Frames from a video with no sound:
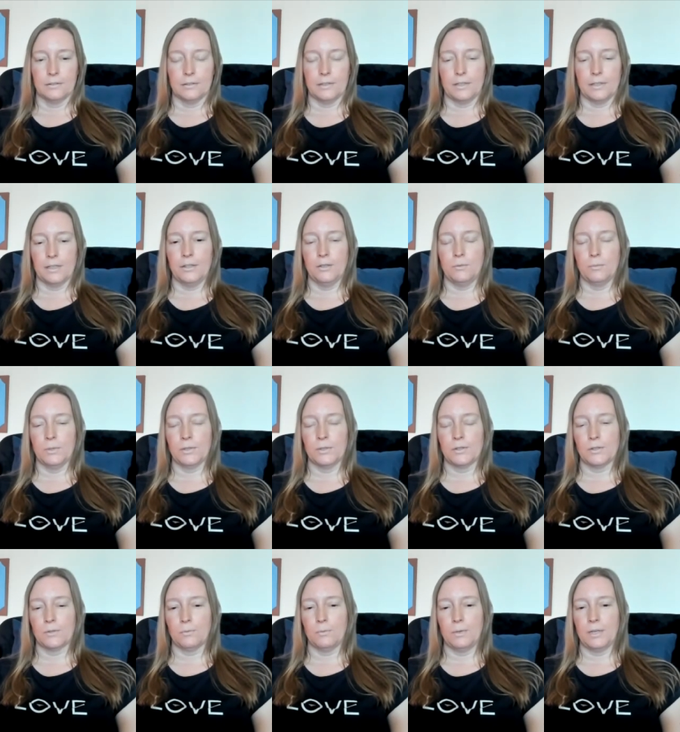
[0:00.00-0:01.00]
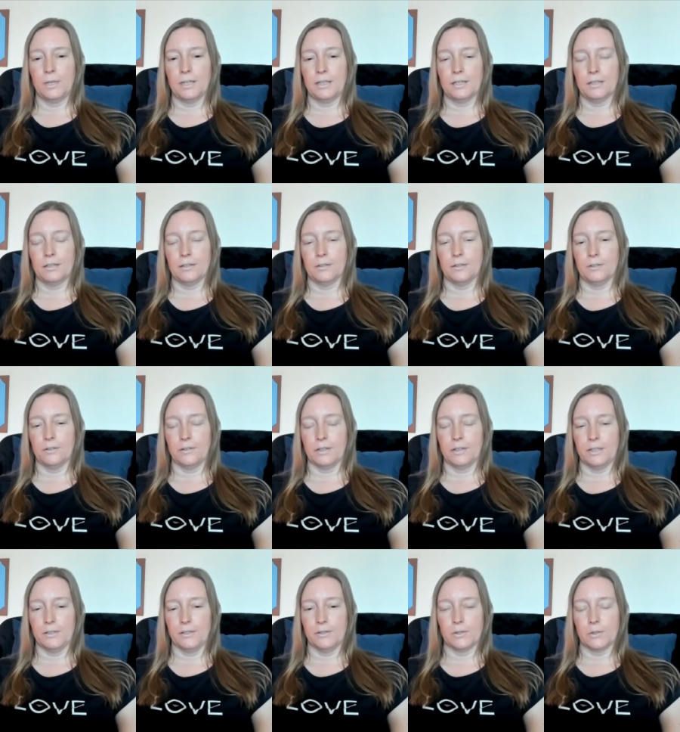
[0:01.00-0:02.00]
Are you the one swinging, or are
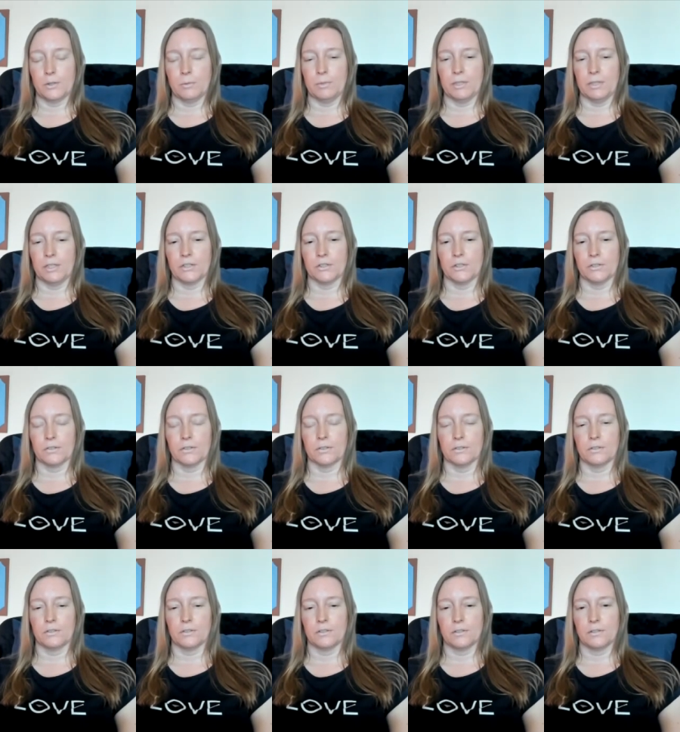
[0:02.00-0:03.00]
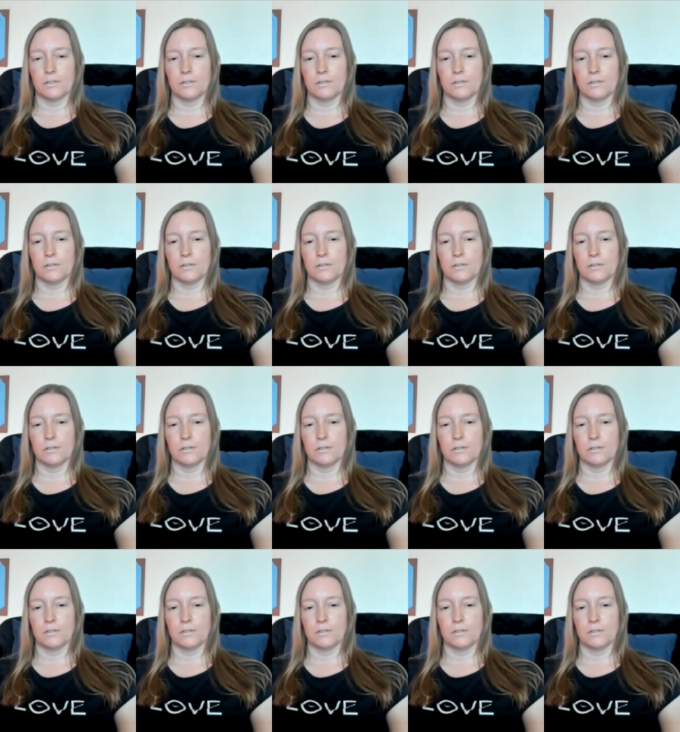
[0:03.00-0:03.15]
you the spaciousness?